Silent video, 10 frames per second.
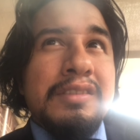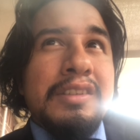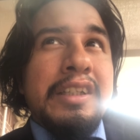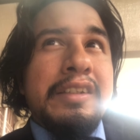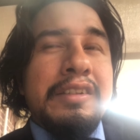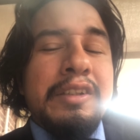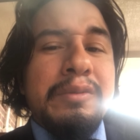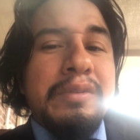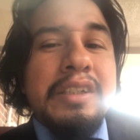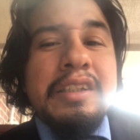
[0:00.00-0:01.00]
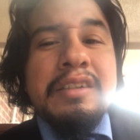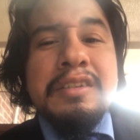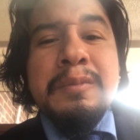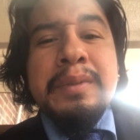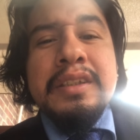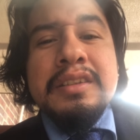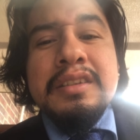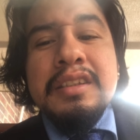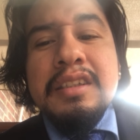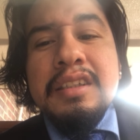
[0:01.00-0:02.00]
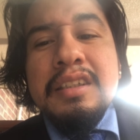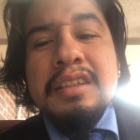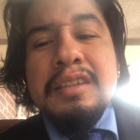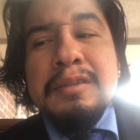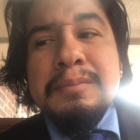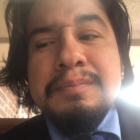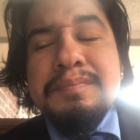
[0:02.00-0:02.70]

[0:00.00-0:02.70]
they they really aren't the best um,